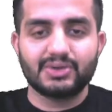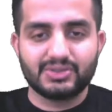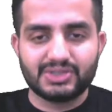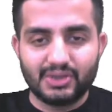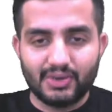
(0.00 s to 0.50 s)

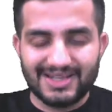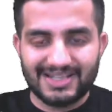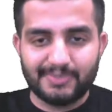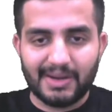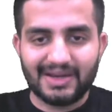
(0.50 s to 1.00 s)
So 0 is
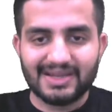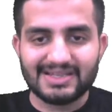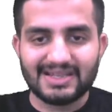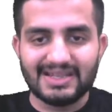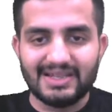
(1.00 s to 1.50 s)
expected
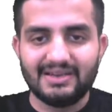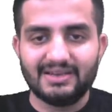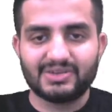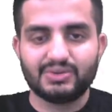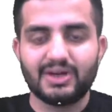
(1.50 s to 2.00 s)
as a key
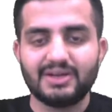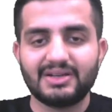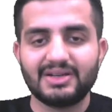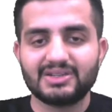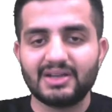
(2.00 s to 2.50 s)
here. Student is a
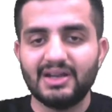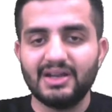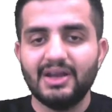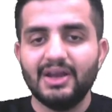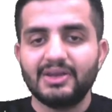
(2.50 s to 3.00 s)
dictionary.